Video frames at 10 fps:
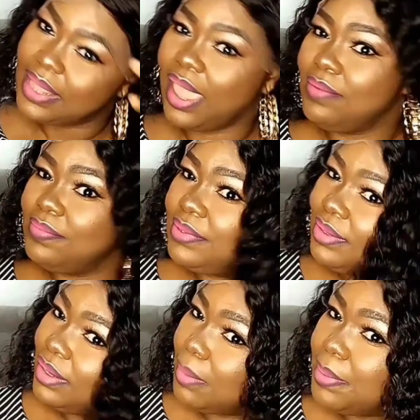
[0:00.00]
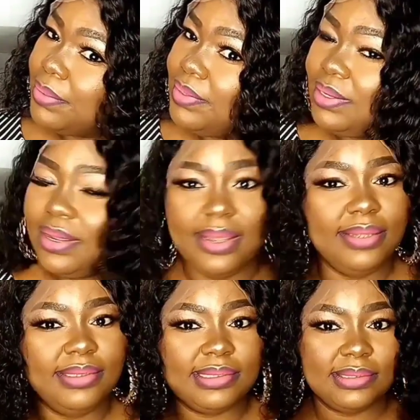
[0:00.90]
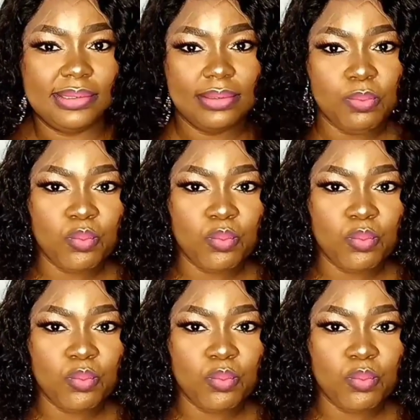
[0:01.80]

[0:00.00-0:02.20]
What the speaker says: Everything about the hair is